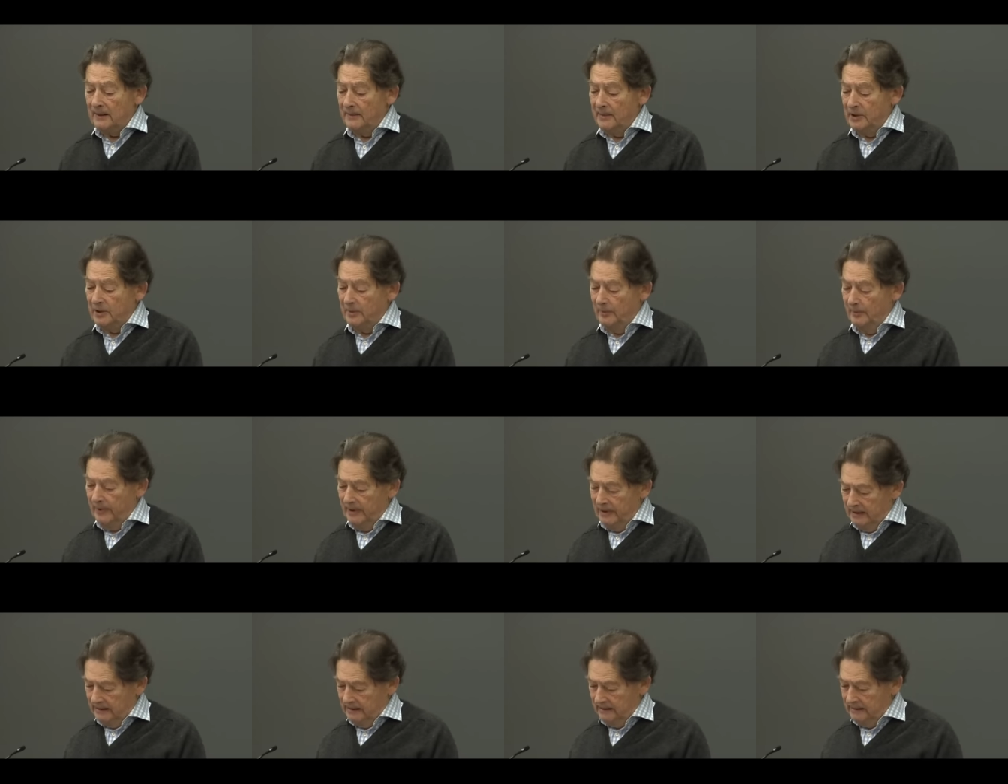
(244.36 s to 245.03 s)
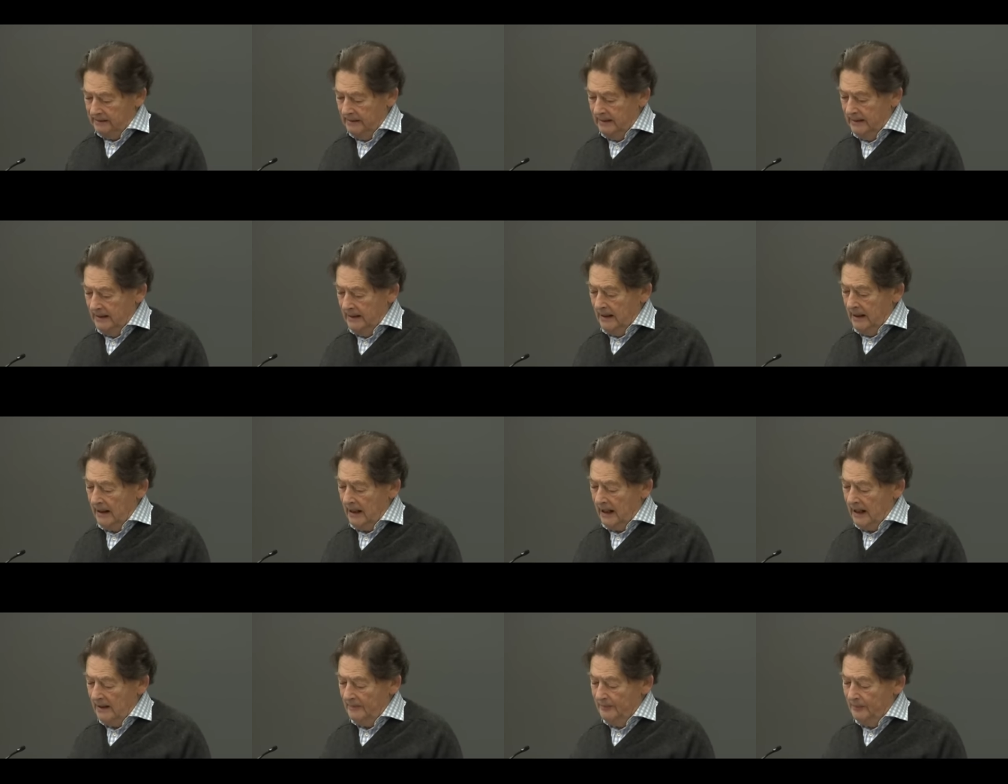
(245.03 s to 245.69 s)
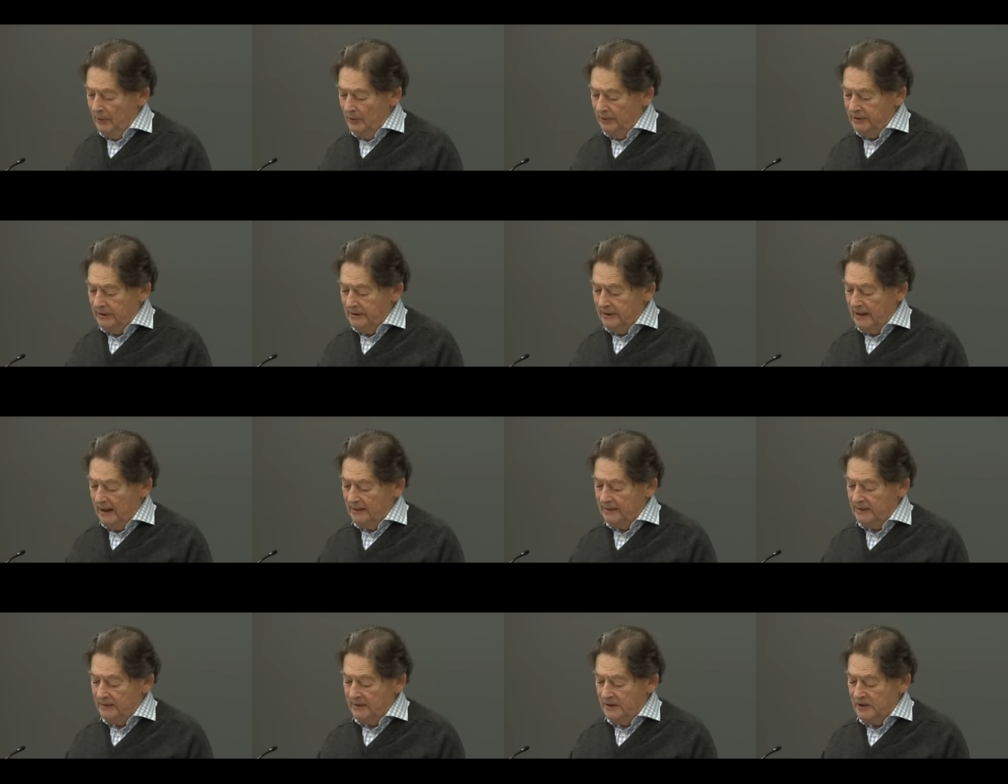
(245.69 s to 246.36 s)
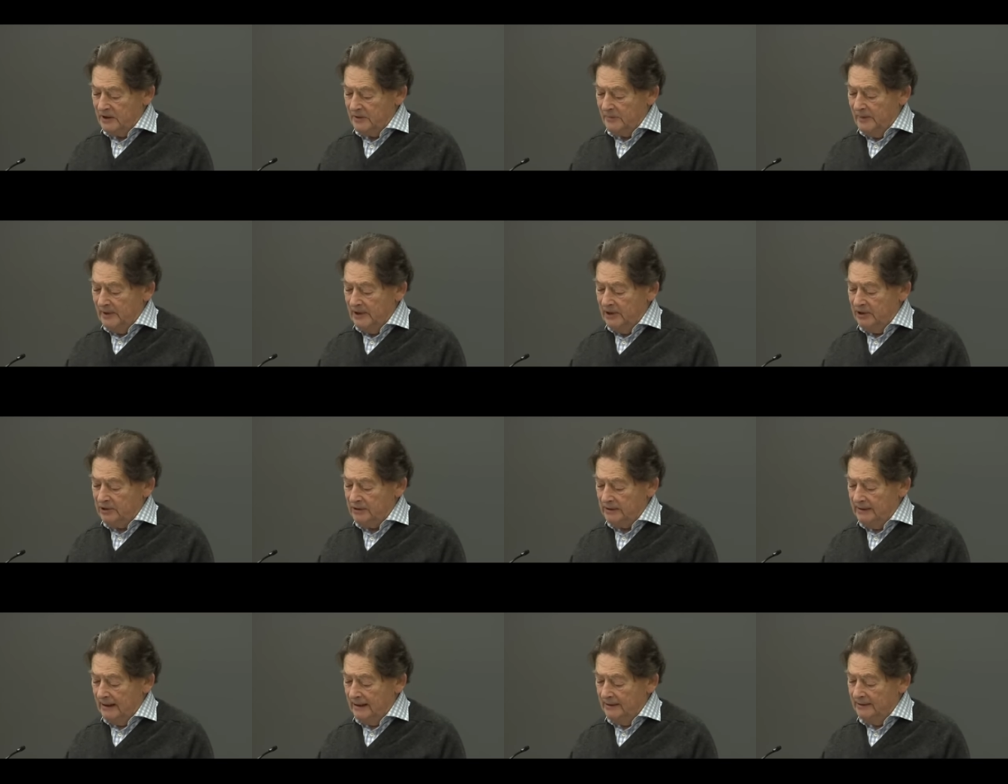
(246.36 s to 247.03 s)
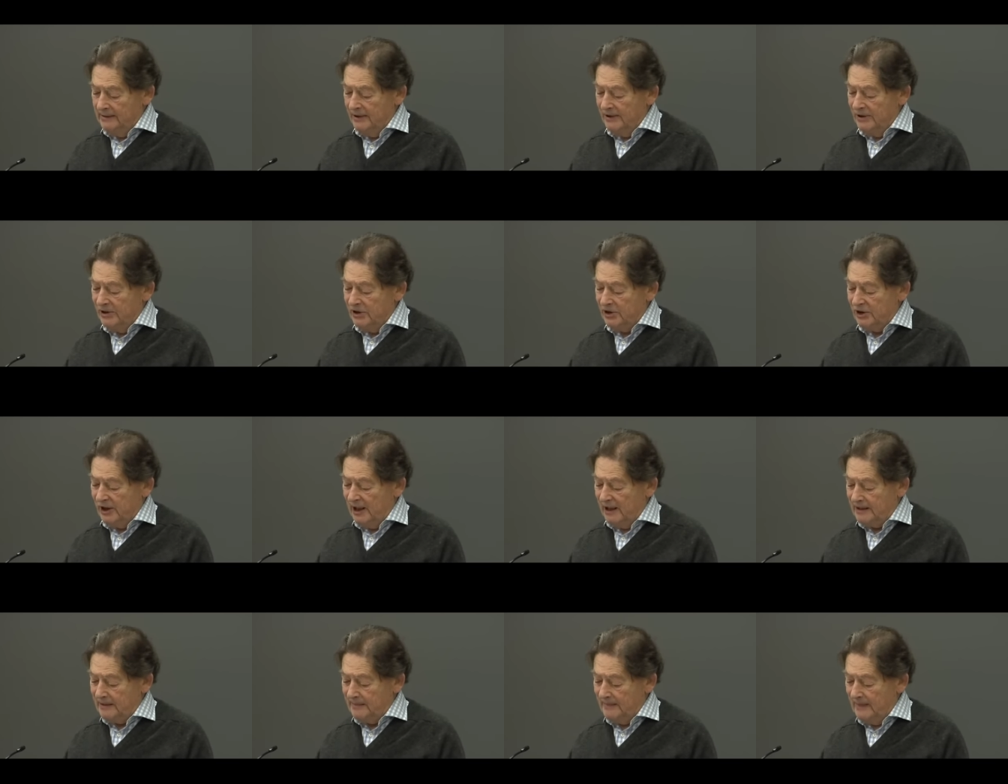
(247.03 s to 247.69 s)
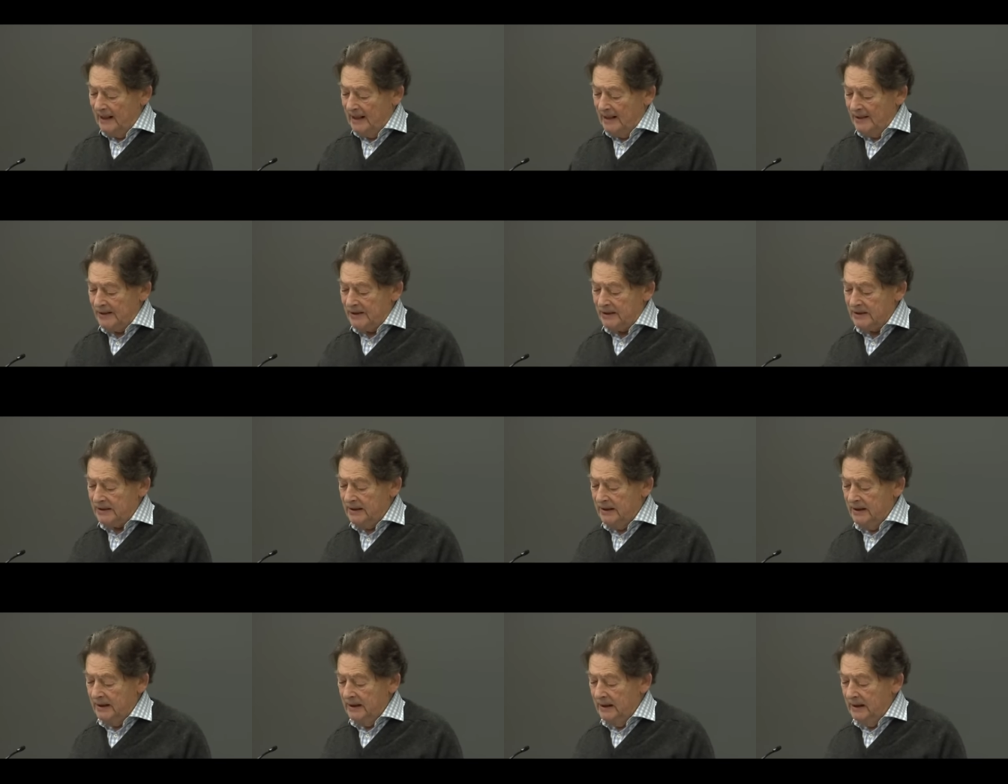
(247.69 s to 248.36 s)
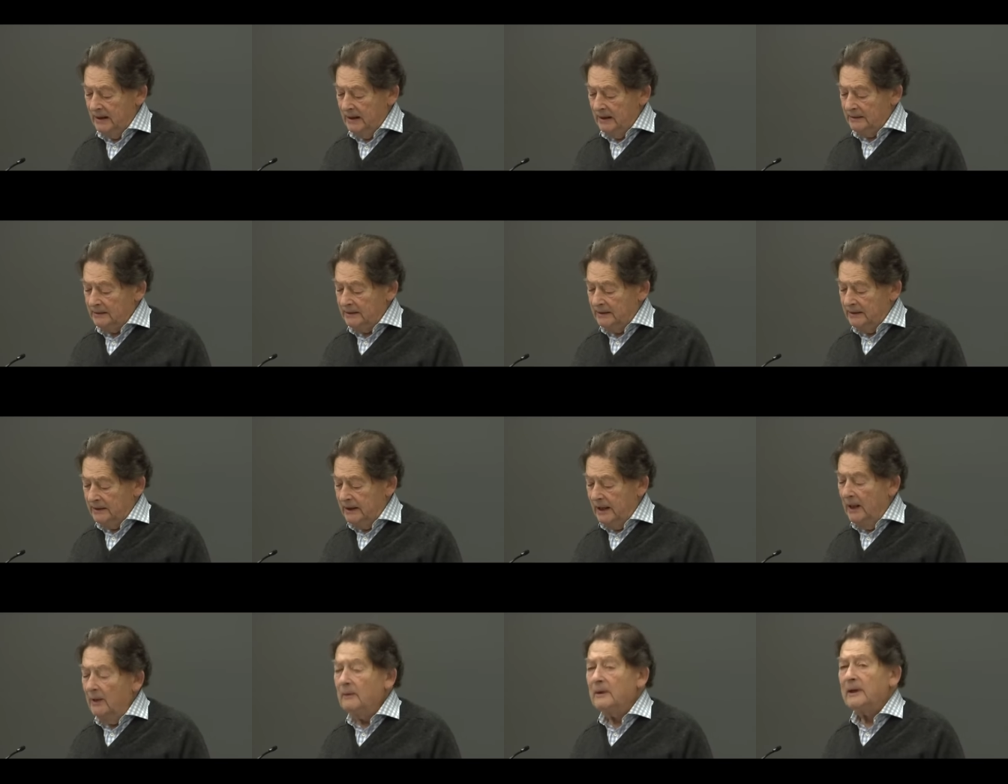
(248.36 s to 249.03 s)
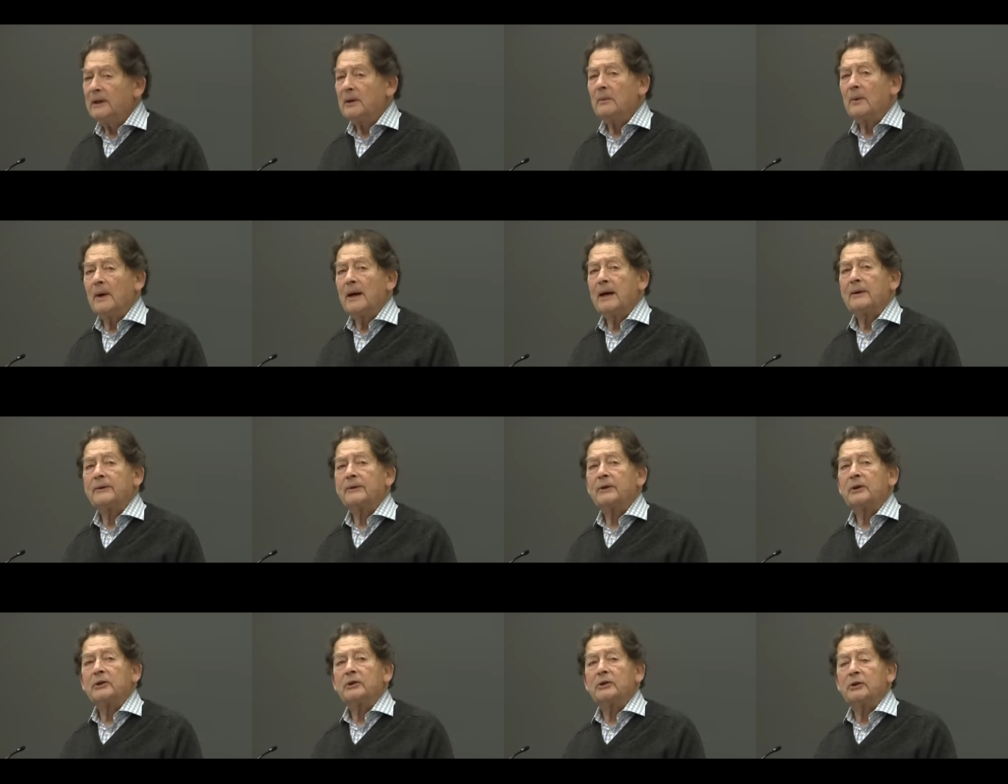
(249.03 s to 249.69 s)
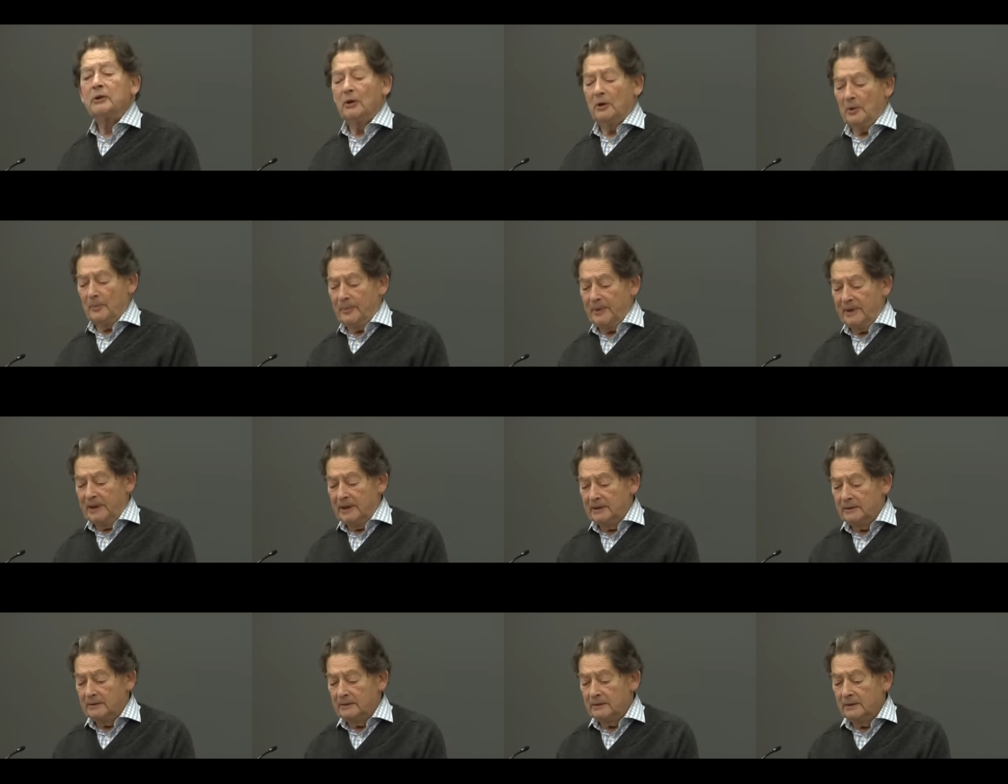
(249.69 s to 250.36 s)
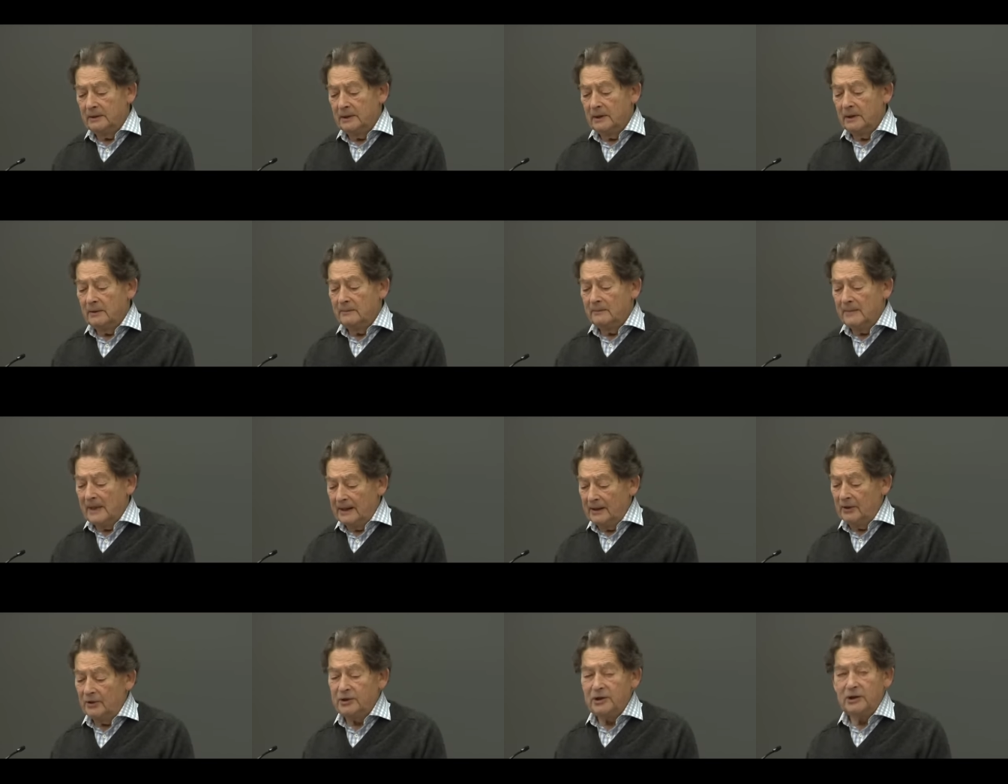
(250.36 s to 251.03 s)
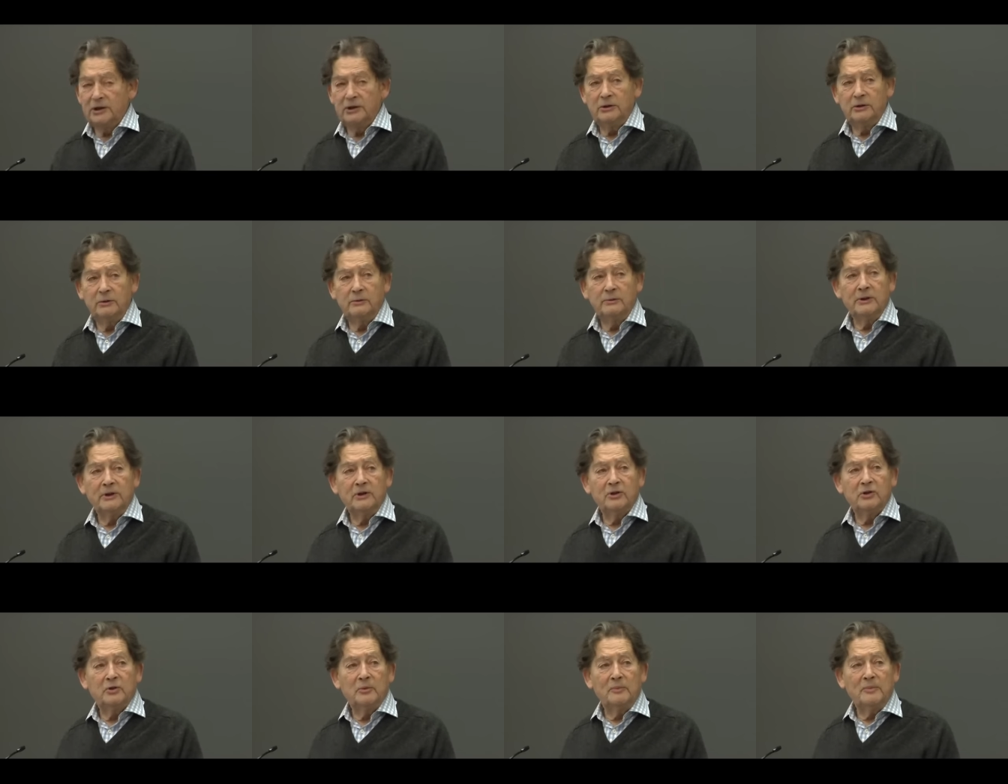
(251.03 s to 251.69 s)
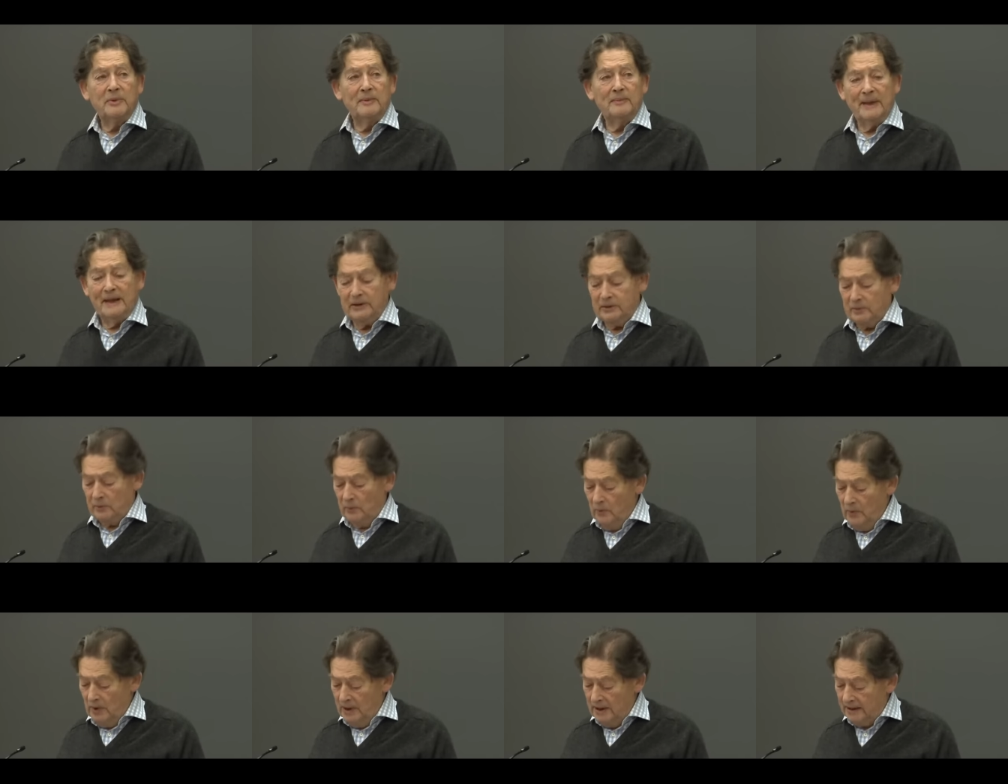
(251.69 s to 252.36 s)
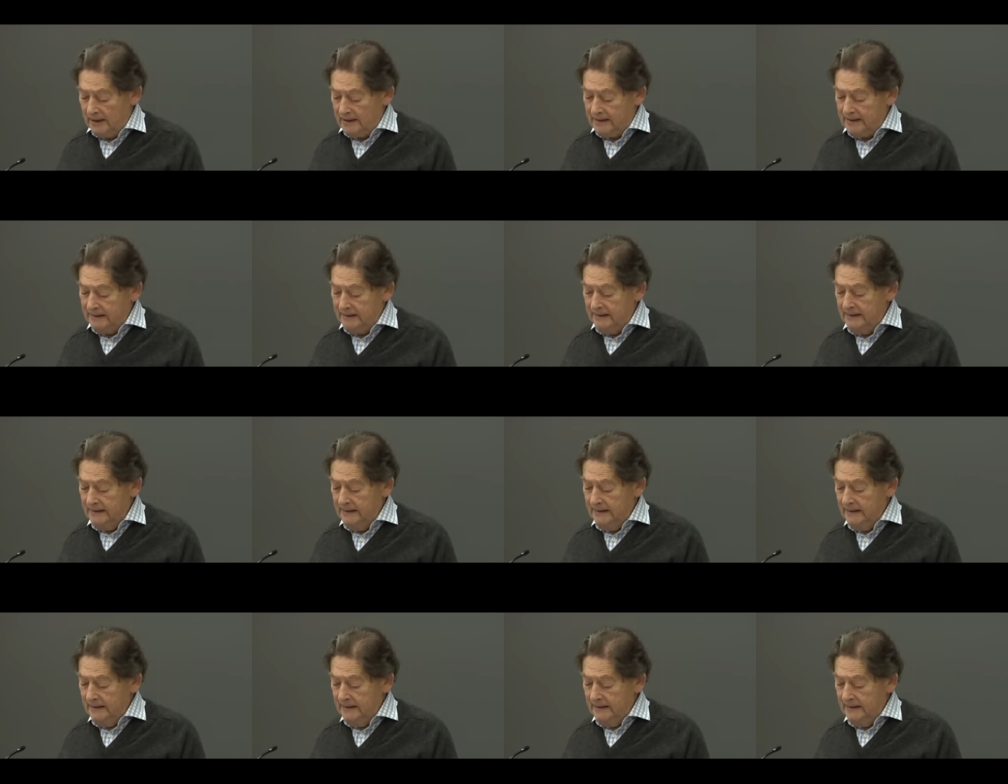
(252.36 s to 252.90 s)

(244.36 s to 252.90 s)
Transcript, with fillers: come into being, I pointed out in a speech at London's Chatham House that the only way that European monetary union could be made to work